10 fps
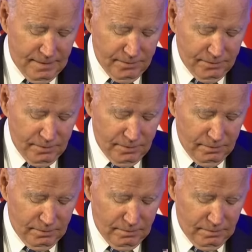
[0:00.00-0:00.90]

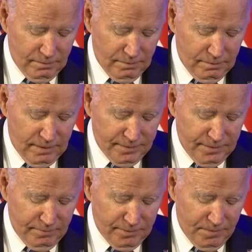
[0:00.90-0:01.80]
Israel,
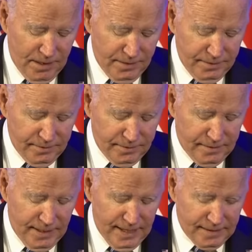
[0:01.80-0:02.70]
as they respond to these
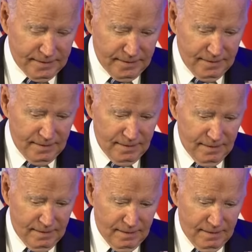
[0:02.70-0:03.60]
attacks,
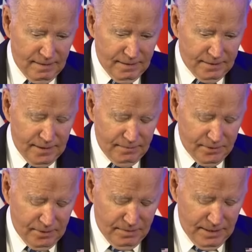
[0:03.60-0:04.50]
it
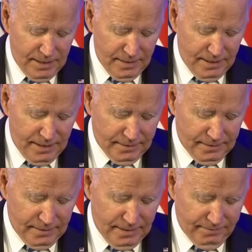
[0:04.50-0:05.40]
seems to me
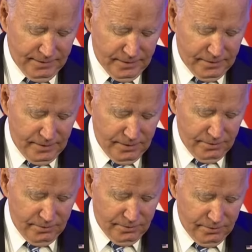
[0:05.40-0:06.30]
that uh, have to
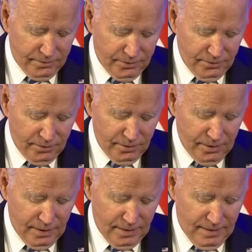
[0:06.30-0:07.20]
continue to
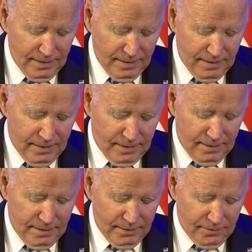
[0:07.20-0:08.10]
ensure
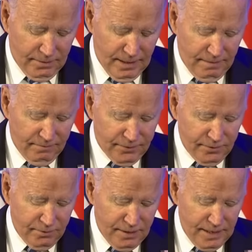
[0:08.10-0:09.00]
that you have
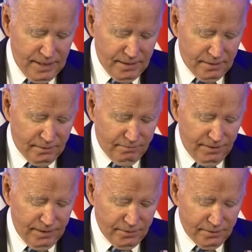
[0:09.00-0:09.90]
what you need to
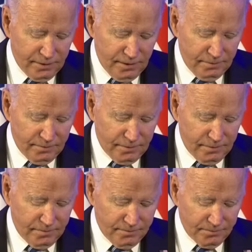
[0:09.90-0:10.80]
defend
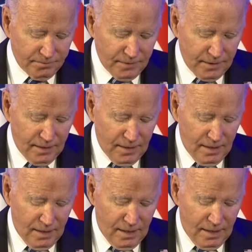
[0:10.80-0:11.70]
yourselves.
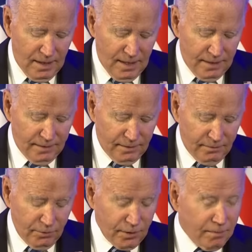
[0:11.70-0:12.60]
And
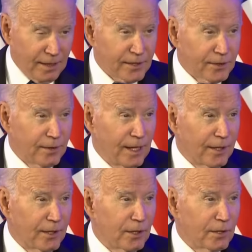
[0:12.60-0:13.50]
uh, we're going to make sure
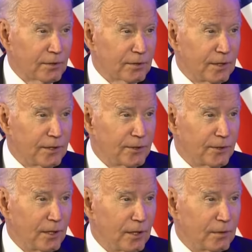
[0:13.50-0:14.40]
that occurs, as
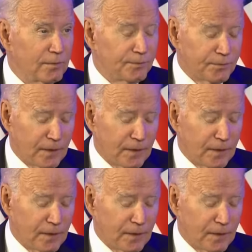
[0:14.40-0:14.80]
you know.